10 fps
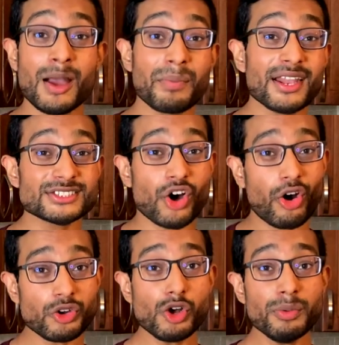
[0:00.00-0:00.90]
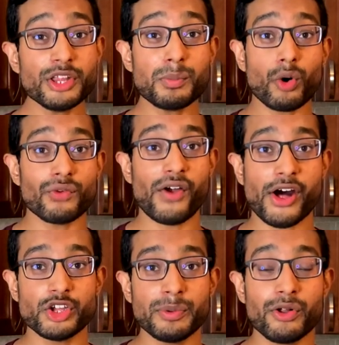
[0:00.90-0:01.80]
but it's arguably more
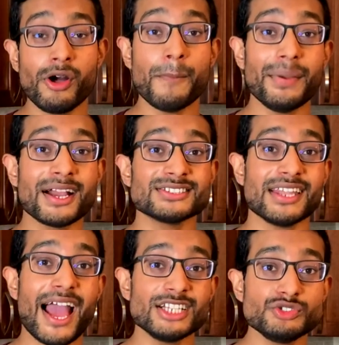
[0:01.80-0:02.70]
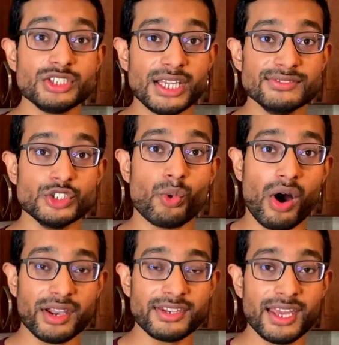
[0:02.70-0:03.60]
valuable because it actually gives you
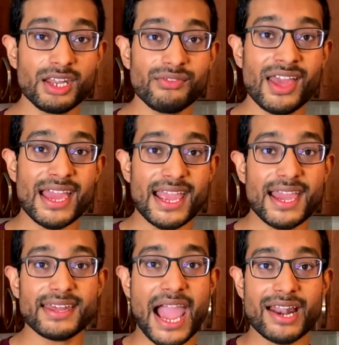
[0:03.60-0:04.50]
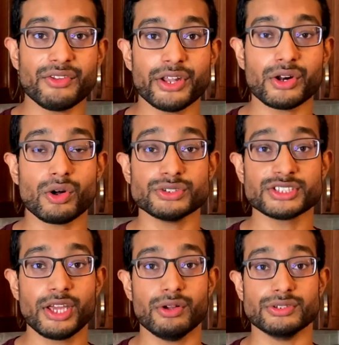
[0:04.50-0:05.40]
quantitative and analytical
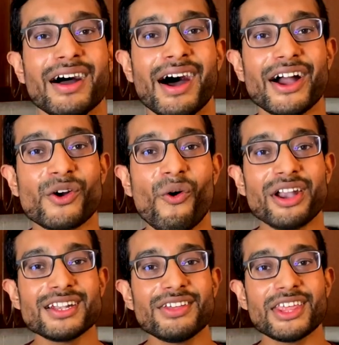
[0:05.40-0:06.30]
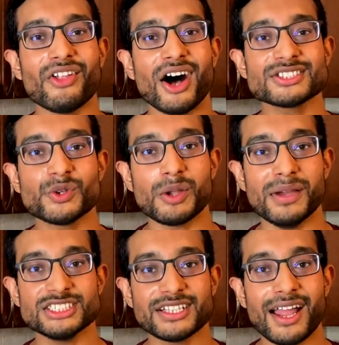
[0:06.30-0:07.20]
skills. According to the Law School
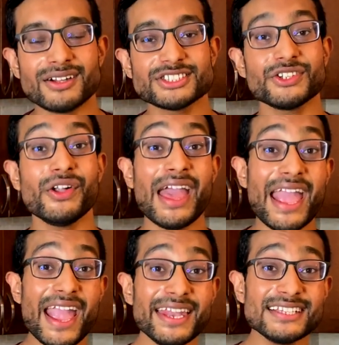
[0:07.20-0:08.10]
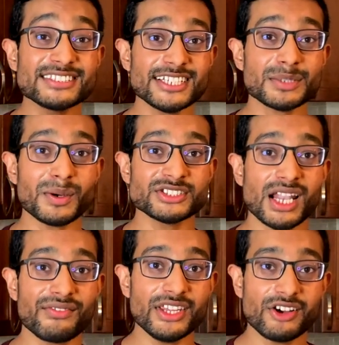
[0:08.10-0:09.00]
Admission Council, 86%
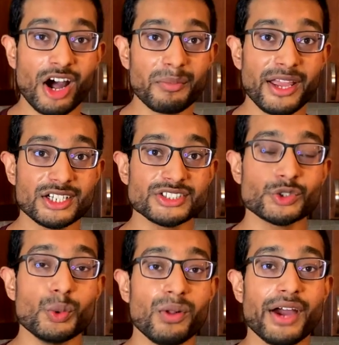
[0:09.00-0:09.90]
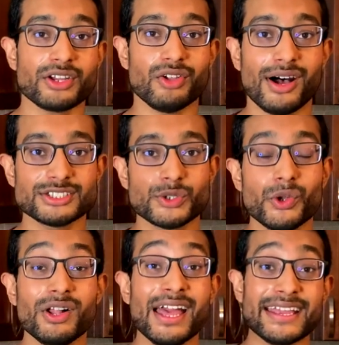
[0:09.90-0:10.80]
of econ majors who apply to law
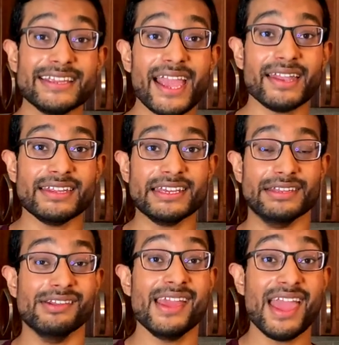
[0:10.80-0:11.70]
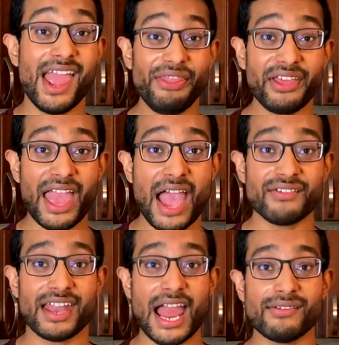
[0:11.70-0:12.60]
school get in, and they have
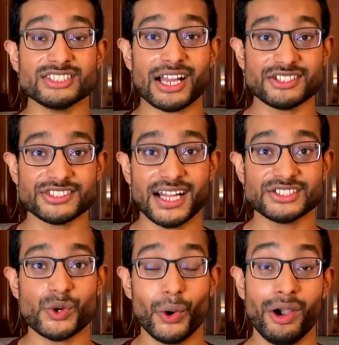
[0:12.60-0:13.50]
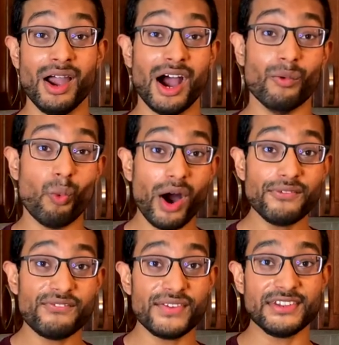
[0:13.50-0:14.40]
an average LSAT score of
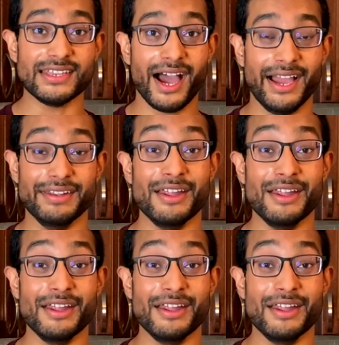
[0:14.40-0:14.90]
159,